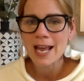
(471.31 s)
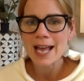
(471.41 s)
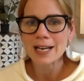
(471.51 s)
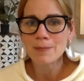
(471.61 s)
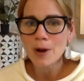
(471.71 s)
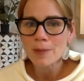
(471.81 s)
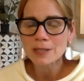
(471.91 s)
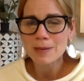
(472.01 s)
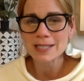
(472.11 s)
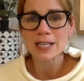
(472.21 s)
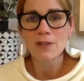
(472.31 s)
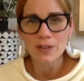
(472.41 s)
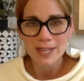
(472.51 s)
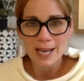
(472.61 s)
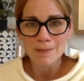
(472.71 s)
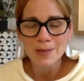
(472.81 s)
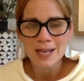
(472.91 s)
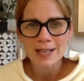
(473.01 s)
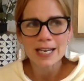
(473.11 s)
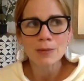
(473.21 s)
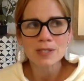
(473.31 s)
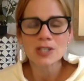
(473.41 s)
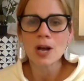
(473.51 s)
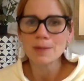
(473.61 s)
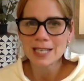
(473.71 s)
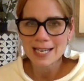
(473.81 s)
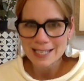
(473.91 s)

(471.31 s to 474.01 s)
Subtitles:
And I promised myself and them that I would stop saying